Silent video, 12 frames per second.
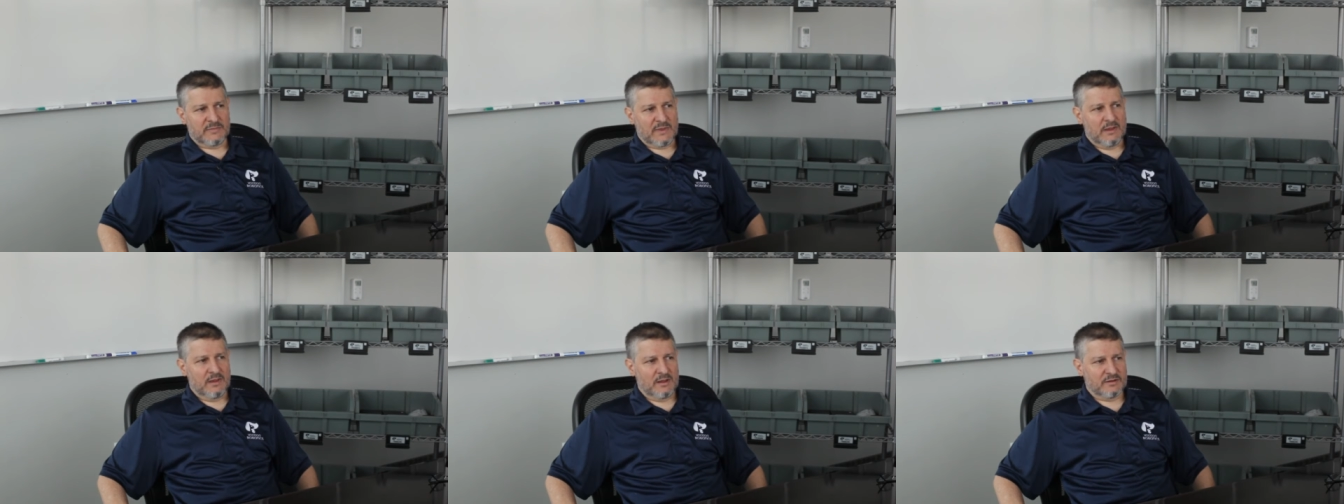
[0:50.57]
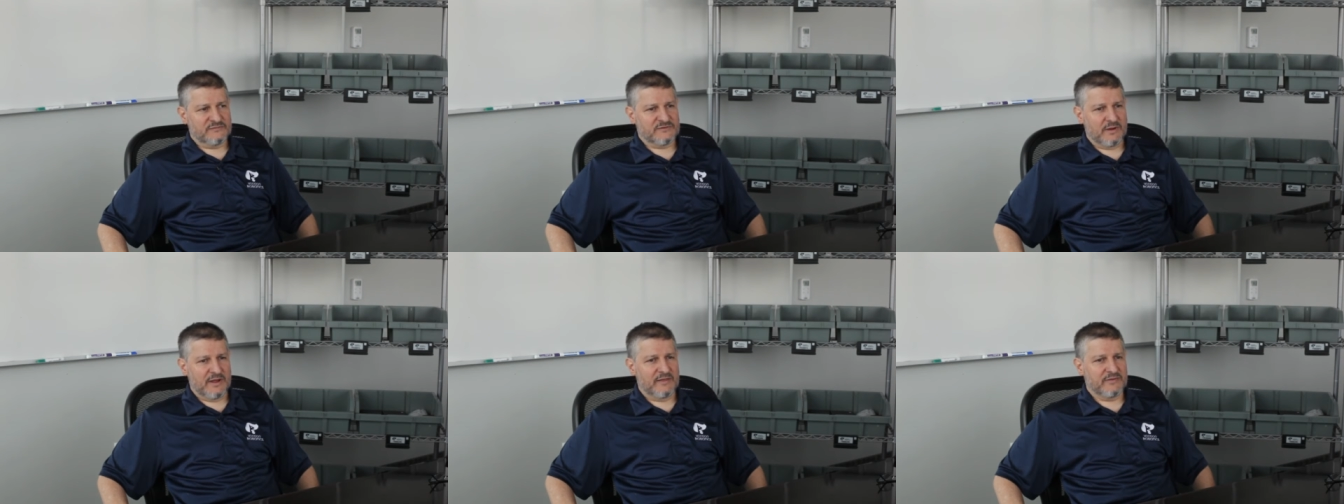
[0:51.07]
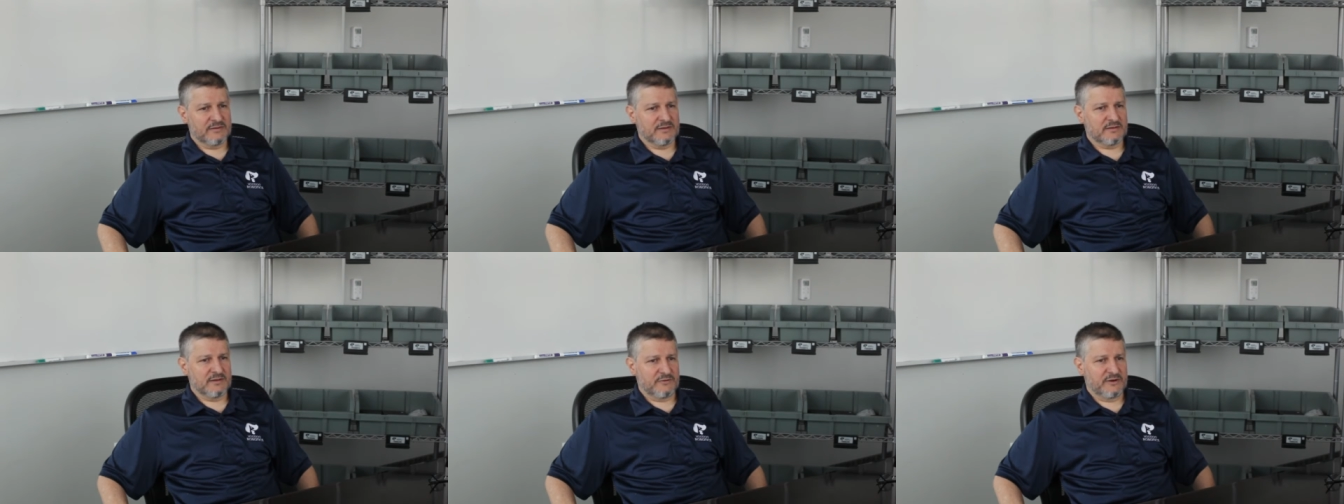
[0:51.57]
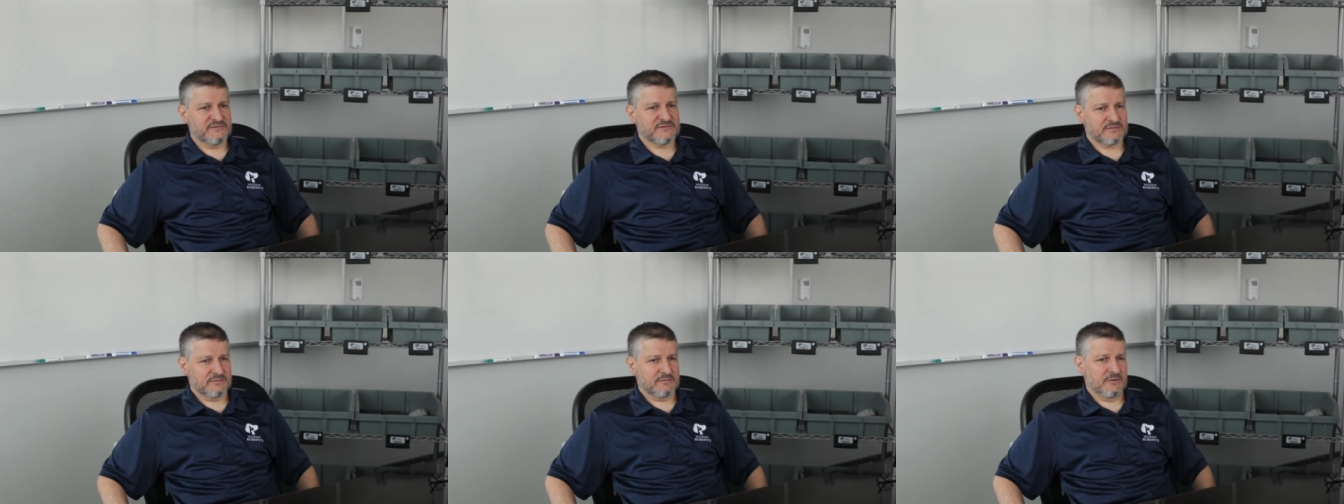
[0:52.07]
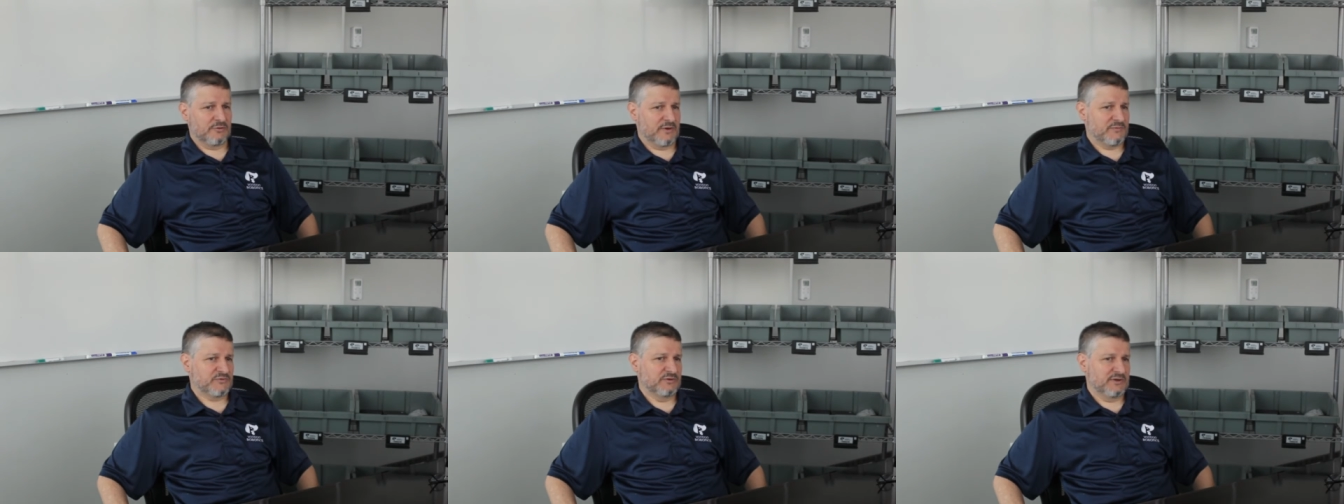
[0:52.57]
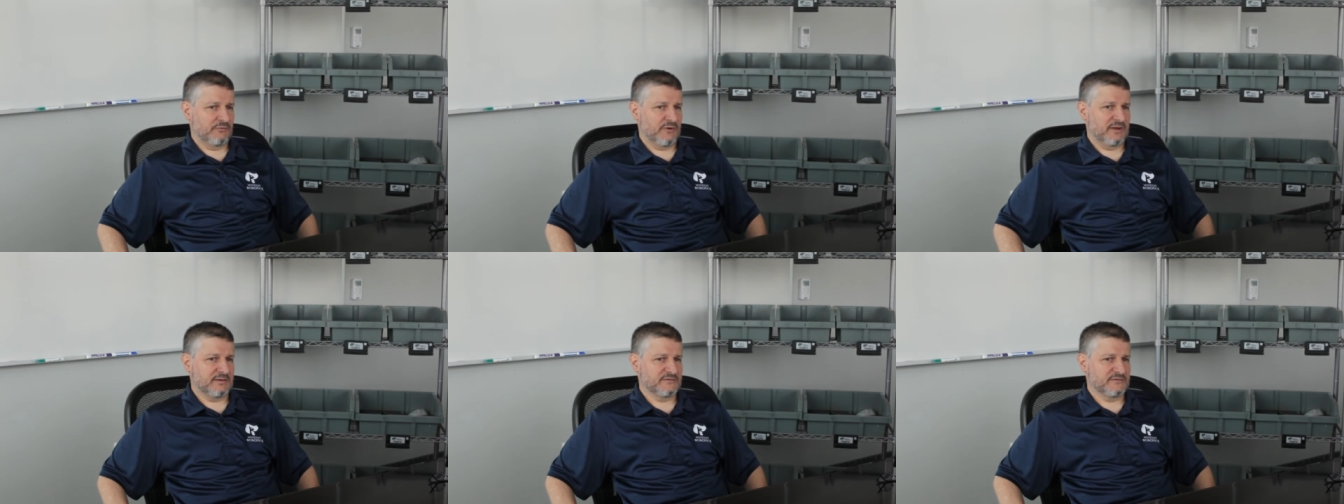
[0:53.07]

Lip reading: Yeah, so I think that you're absolutely right.